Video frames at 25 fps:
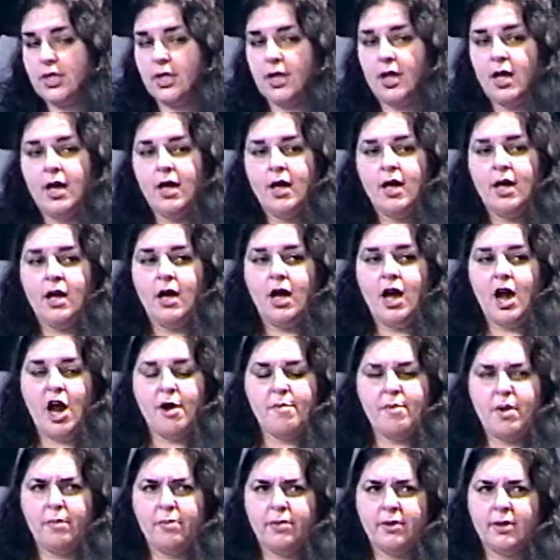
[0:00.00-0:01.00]
and I
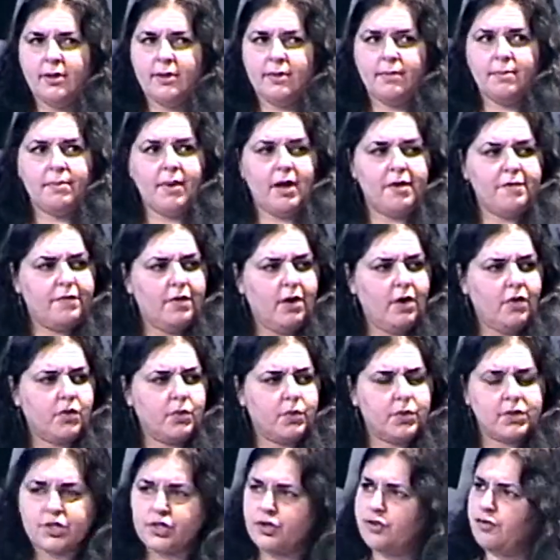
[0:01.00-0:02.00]
remember my father
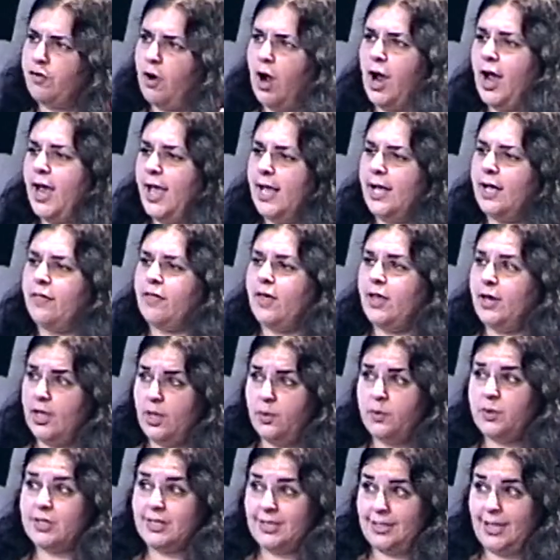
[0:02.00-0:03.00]
was crying, and then he
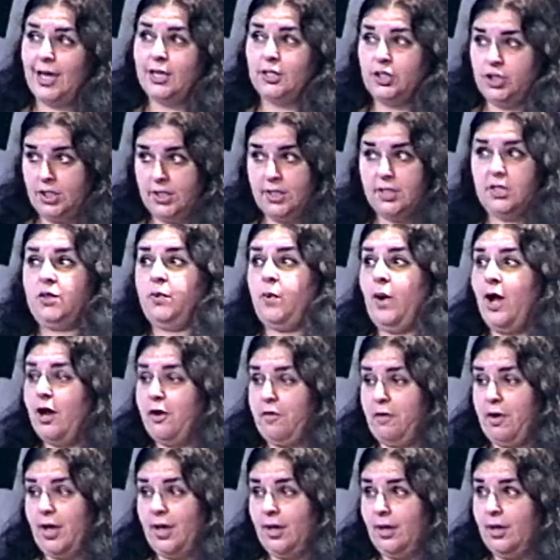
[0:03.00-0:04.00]
was actually
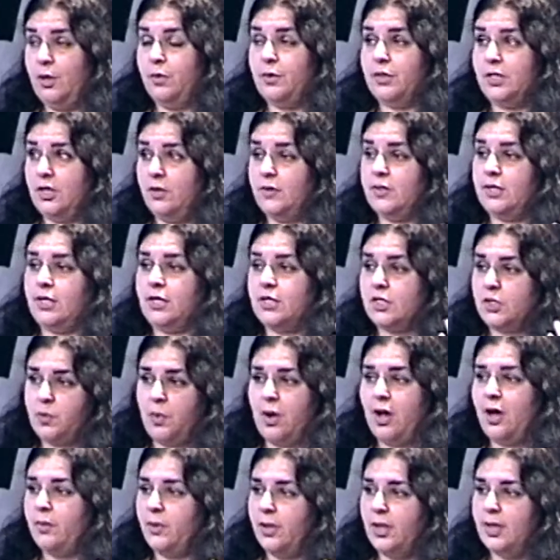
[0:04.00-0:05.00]
swearing, he was using
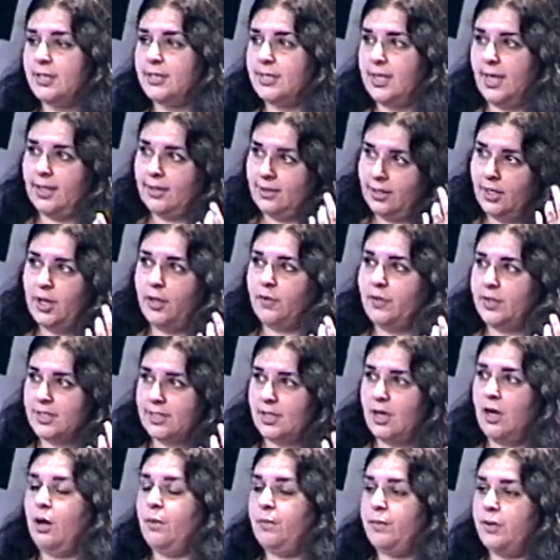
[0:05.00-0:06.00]
swear words like, you know,
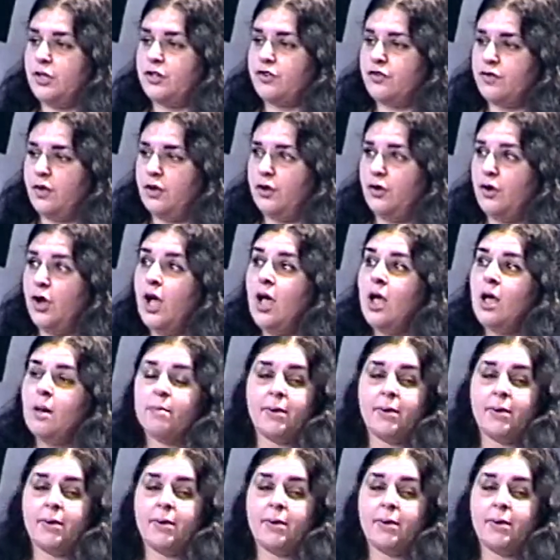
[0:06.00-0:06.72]
this can't be true,